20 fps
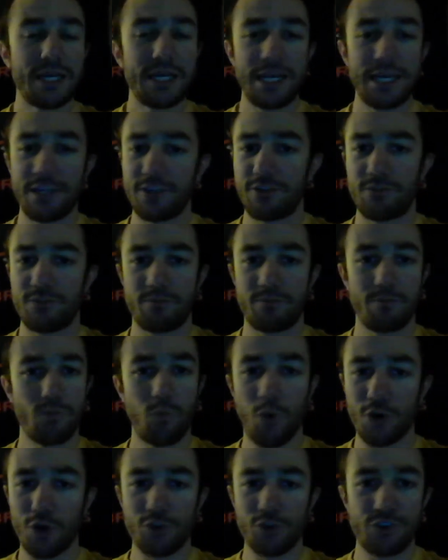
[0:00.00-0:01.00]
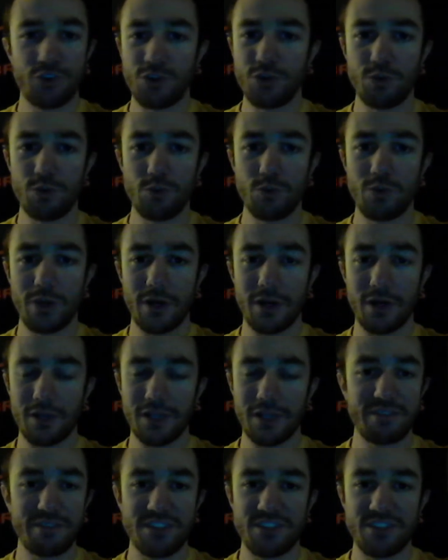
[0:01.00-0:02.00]
and 1 or 2
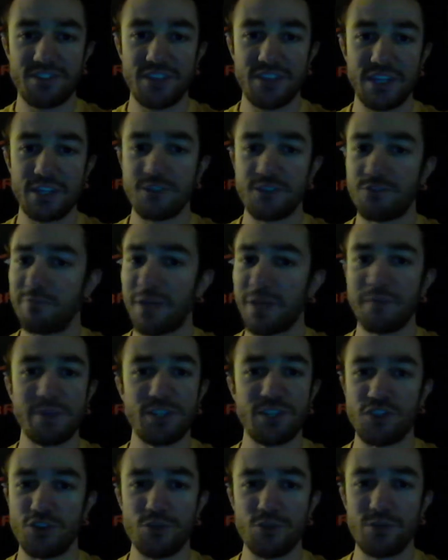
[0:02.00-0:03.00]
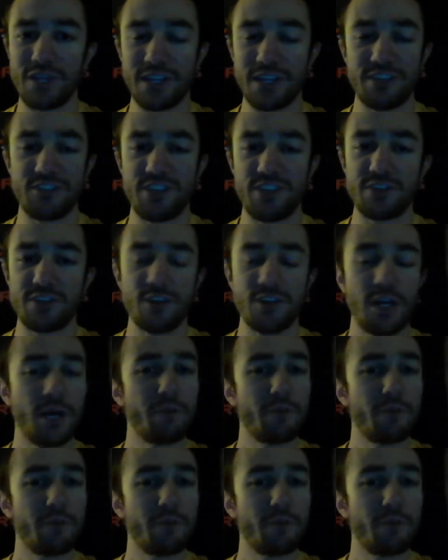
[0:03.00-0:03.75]
11 seeds, maybe 2 10 seeds.